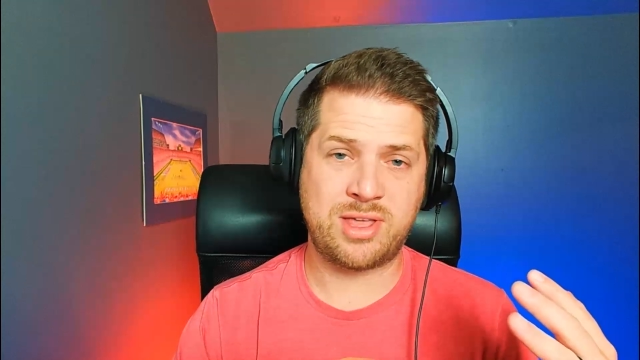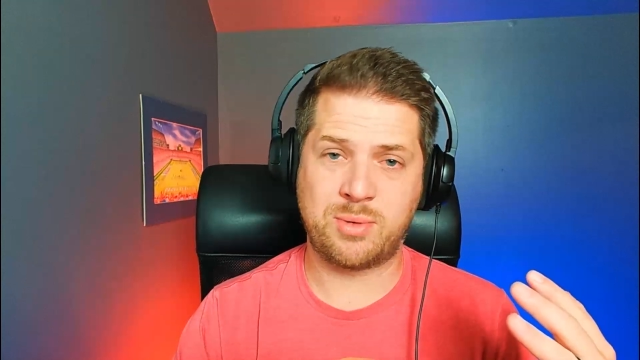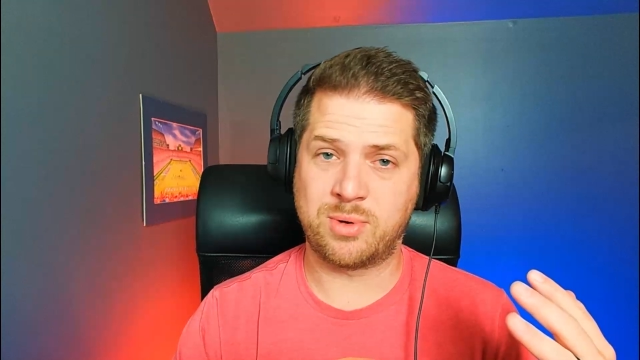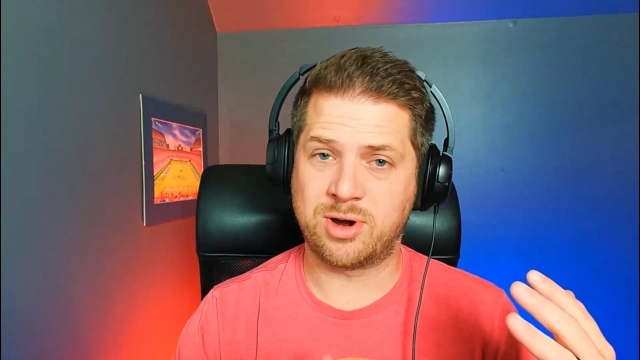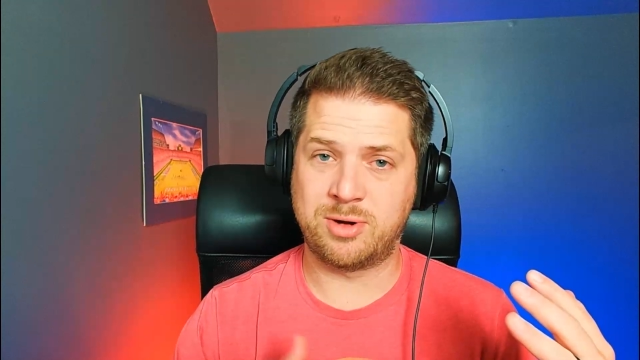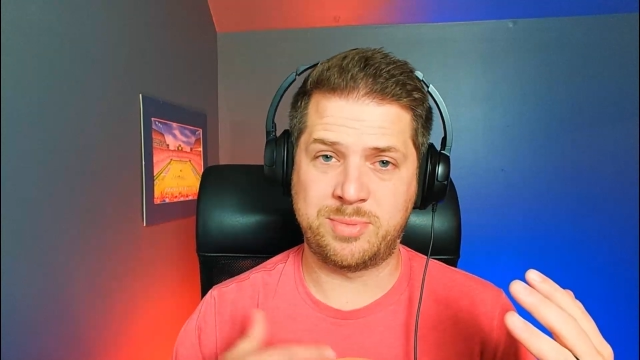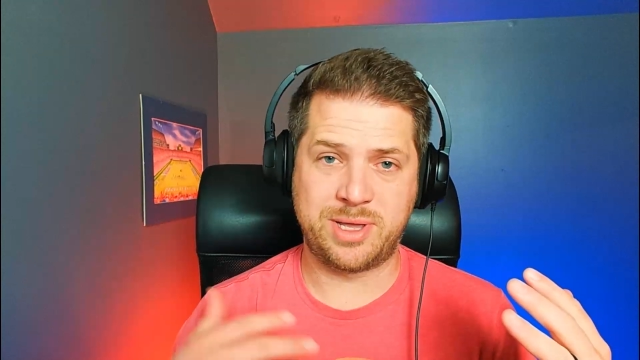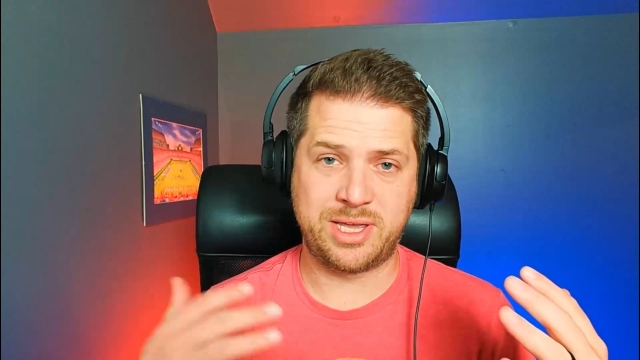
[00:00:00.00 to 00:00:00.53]
they
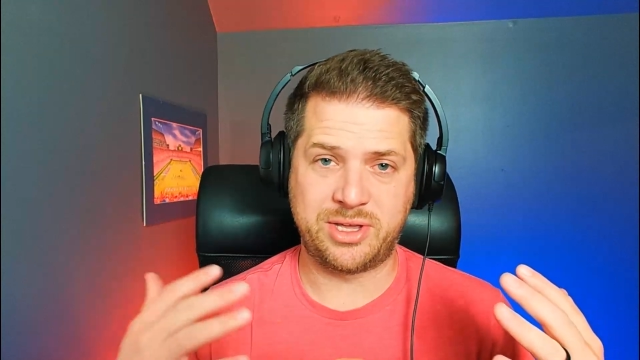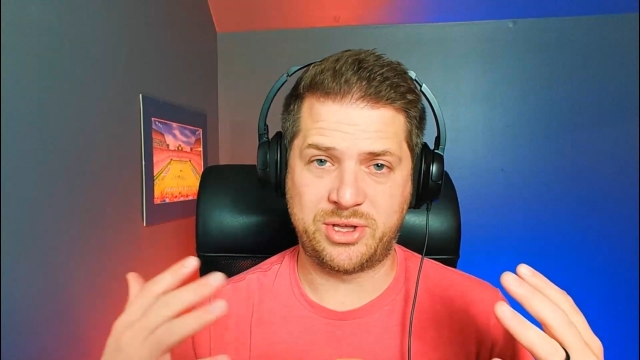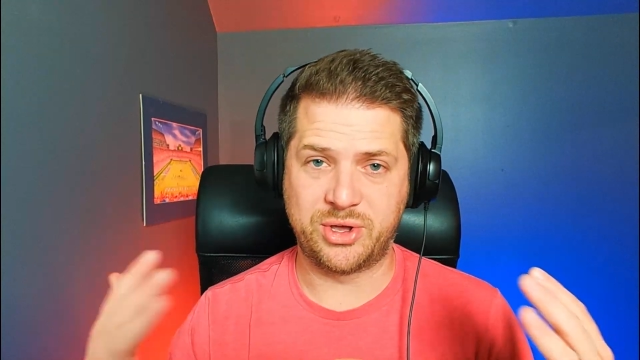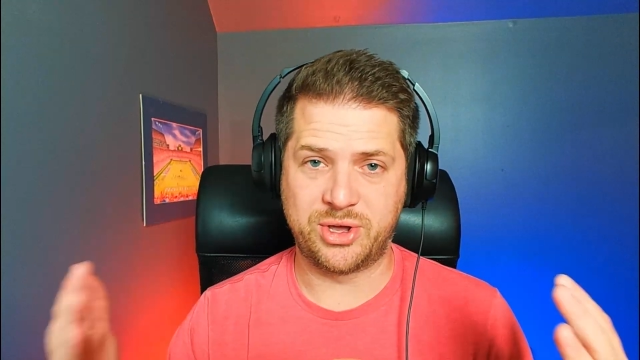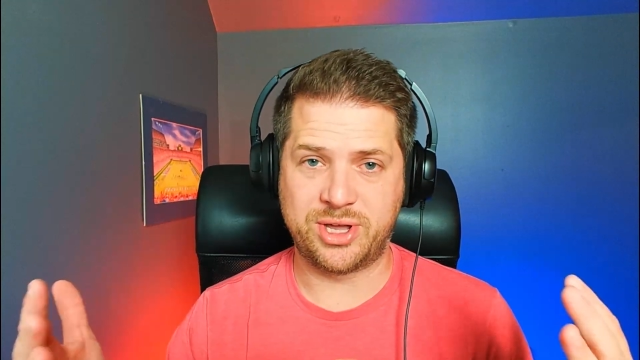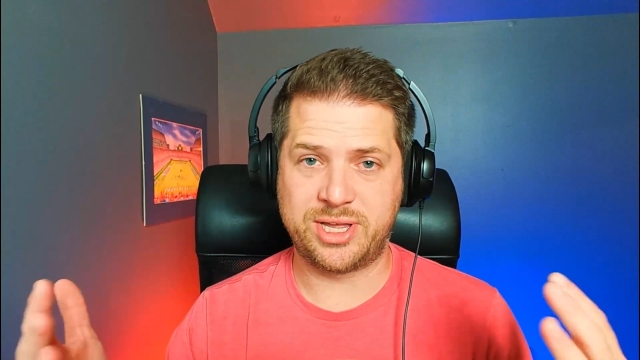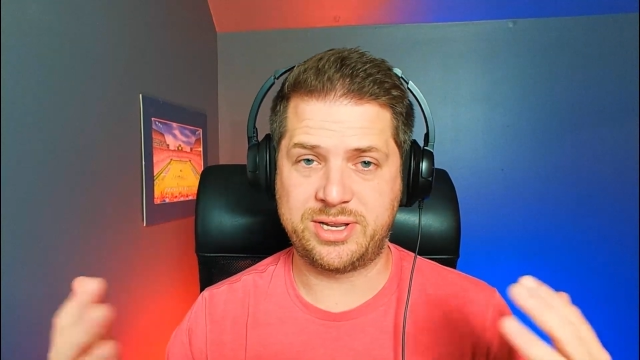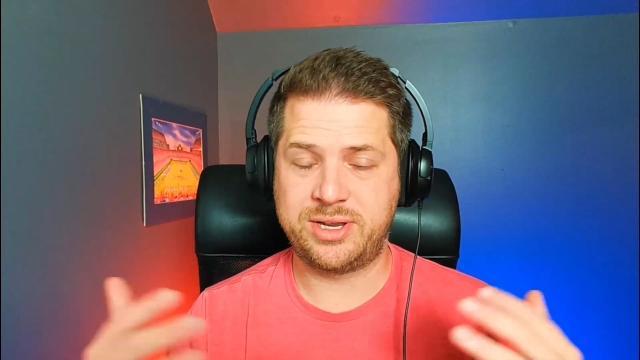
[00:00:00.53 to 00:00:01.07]
were going to be
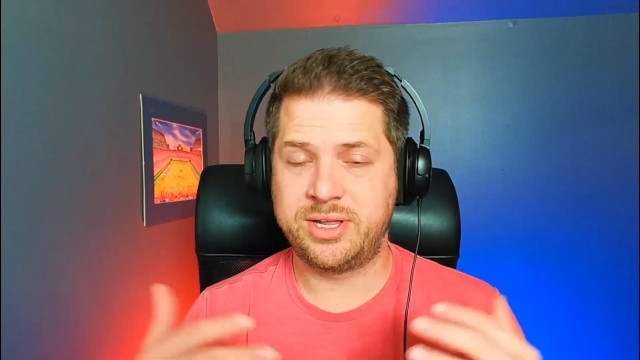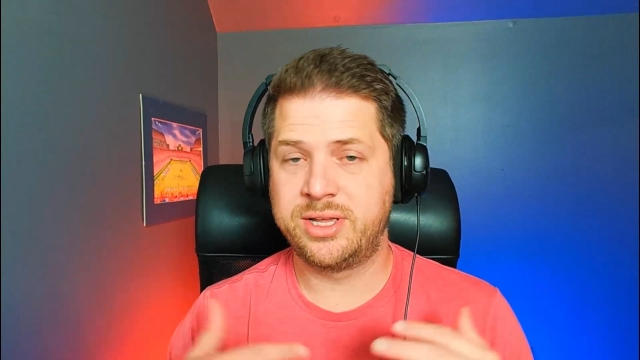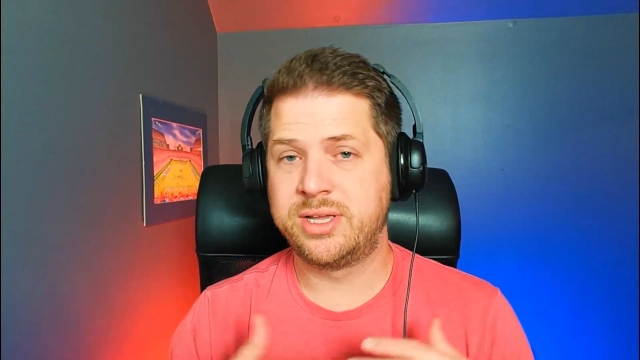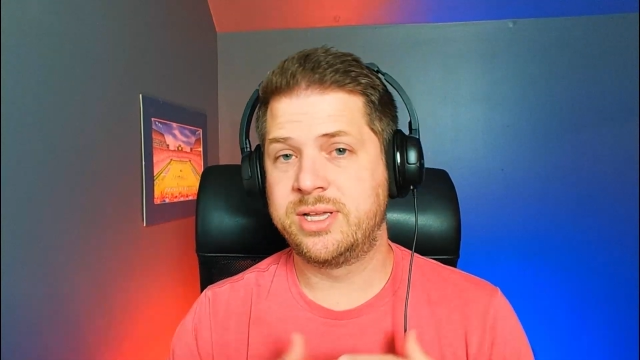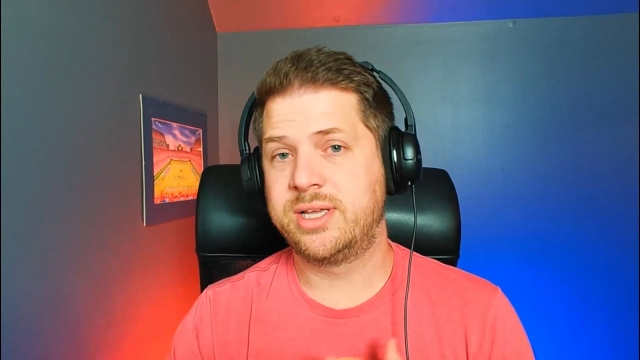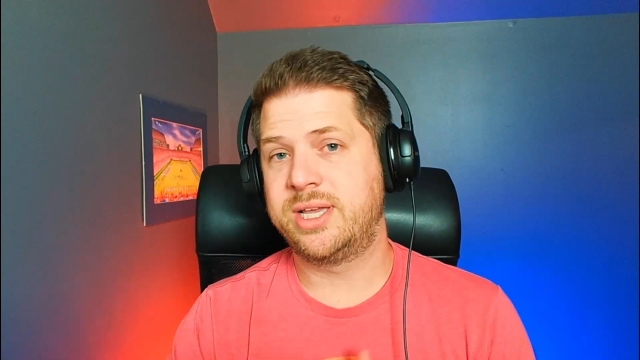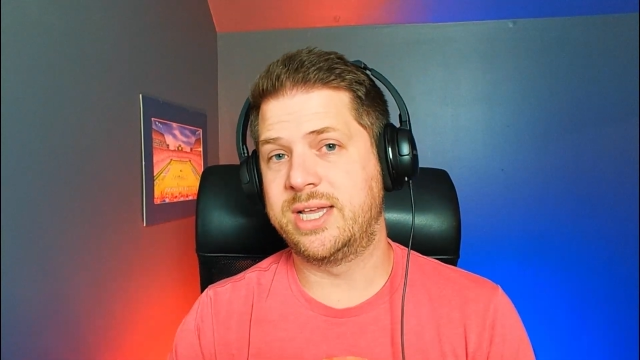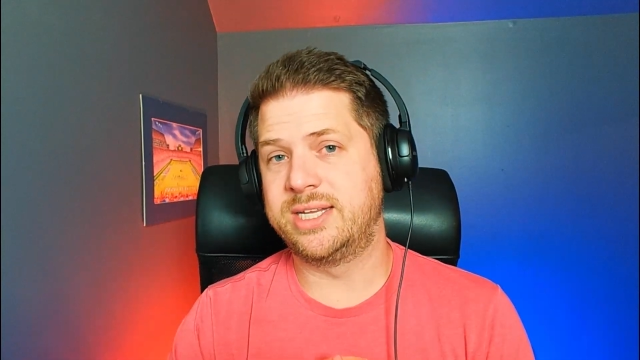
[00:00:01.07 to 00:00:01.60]
good
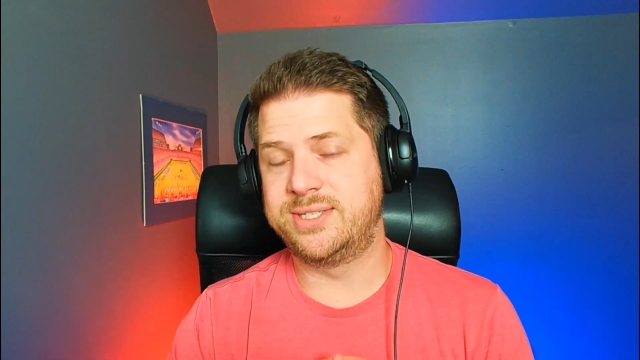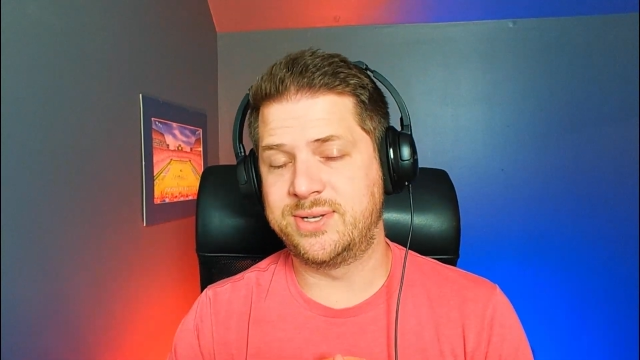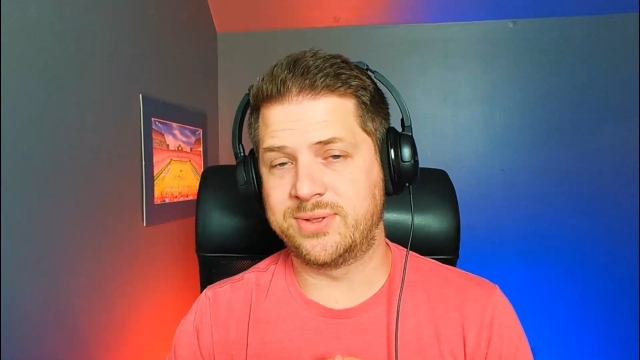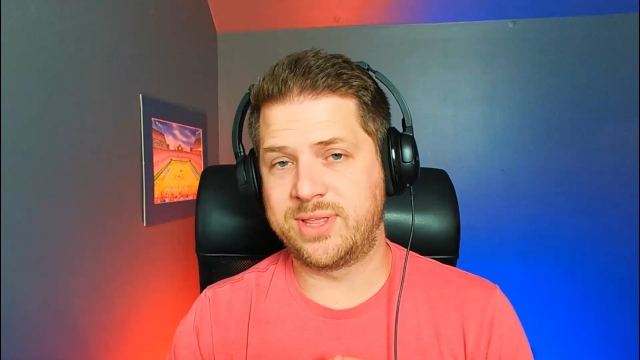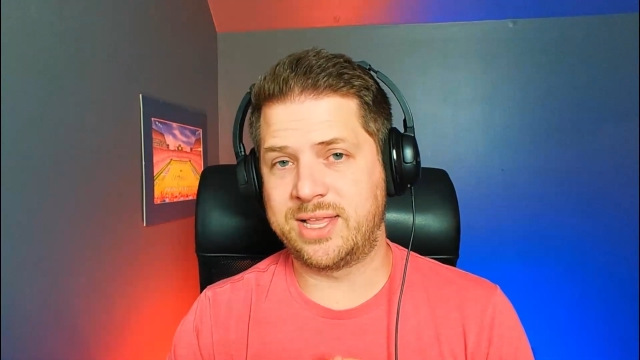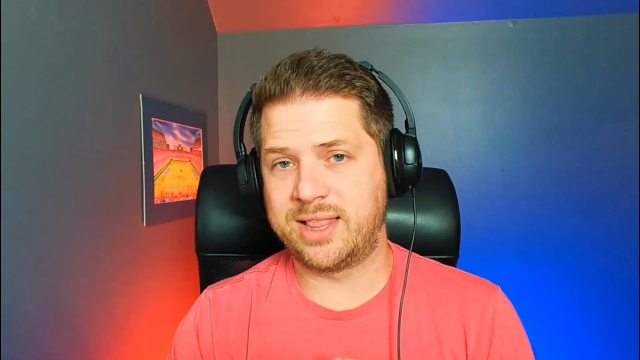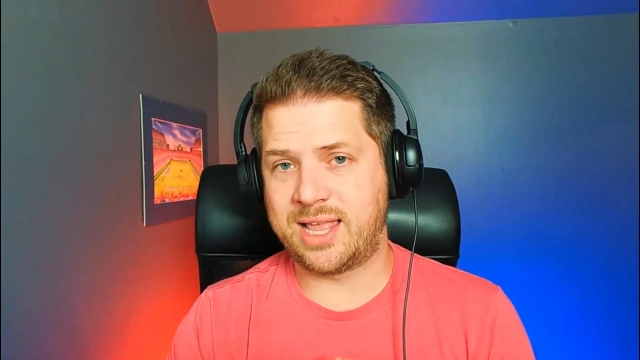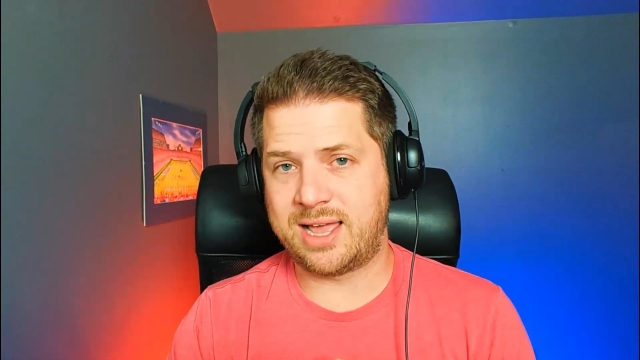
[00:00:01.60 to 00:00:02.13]

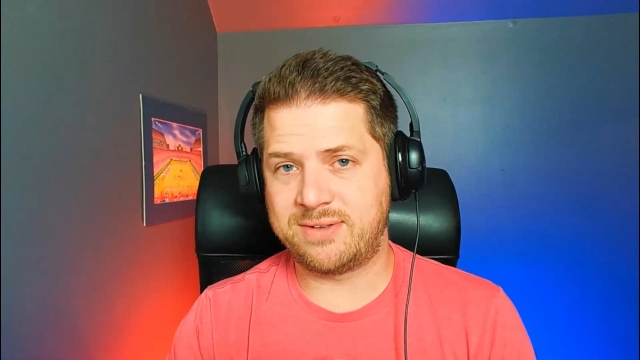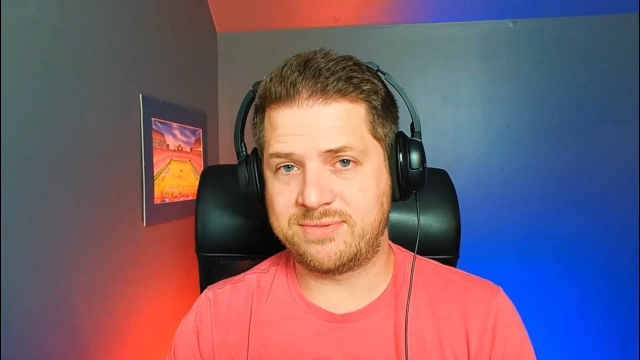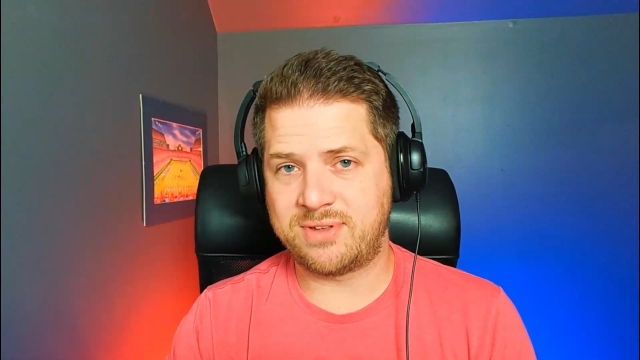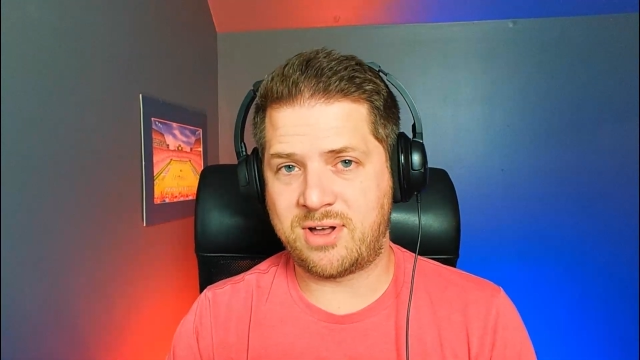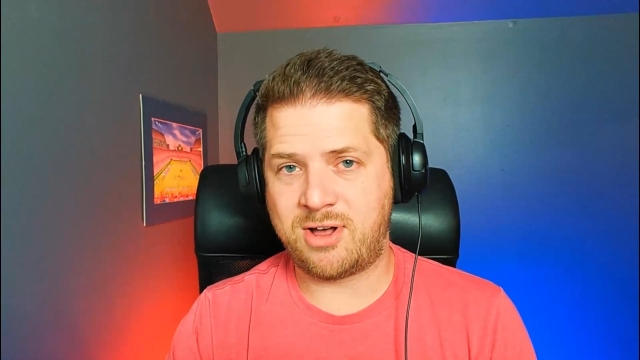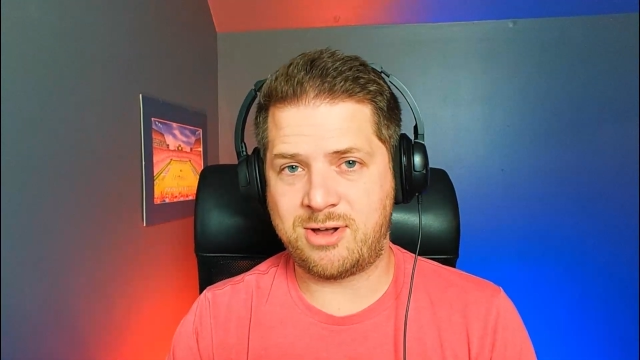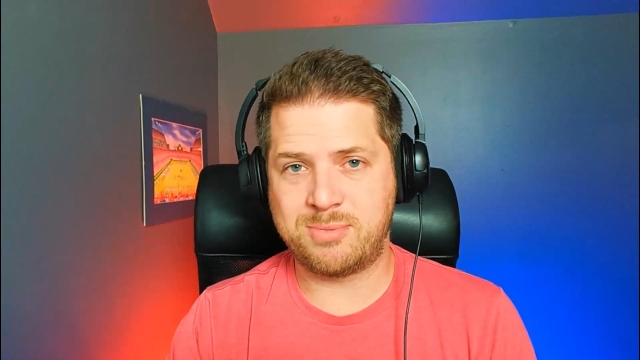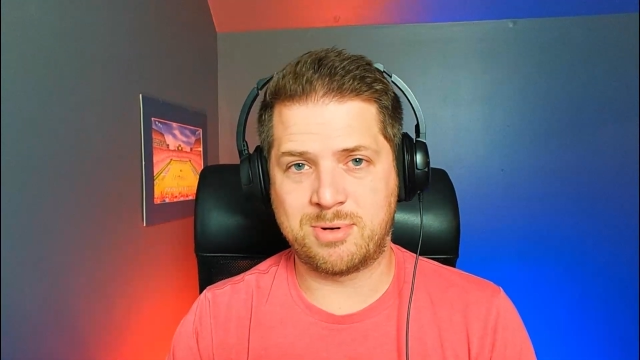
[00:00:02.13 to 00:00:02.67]
until they left
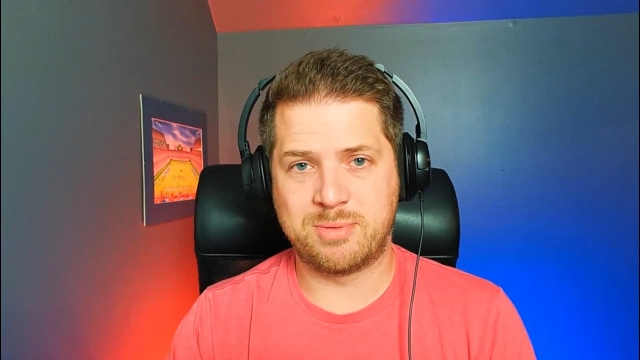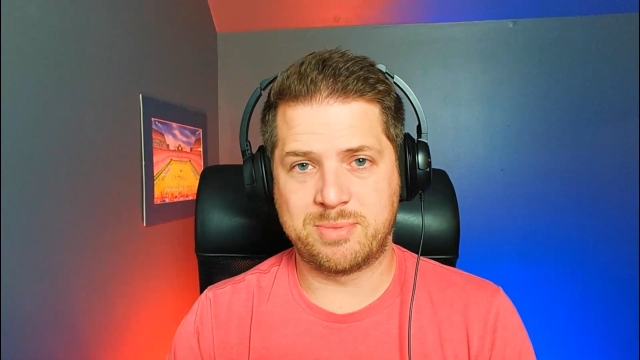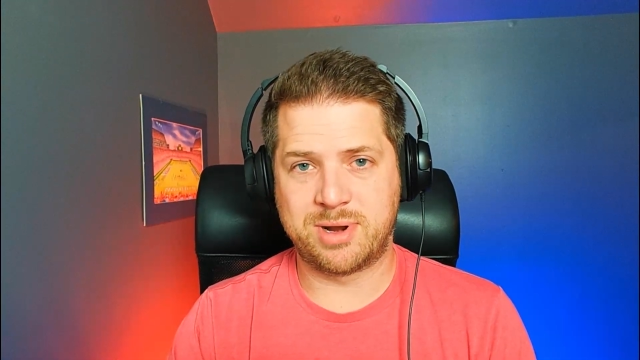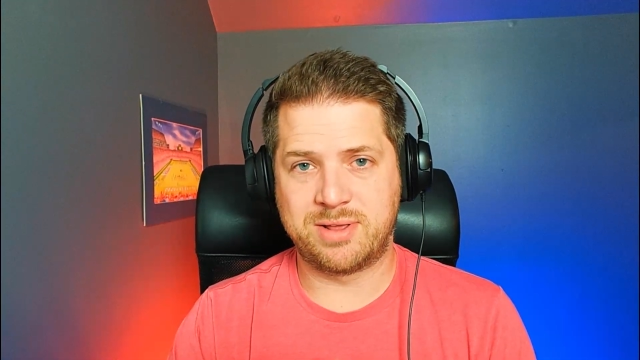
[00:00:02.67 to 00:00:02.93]
Auburn.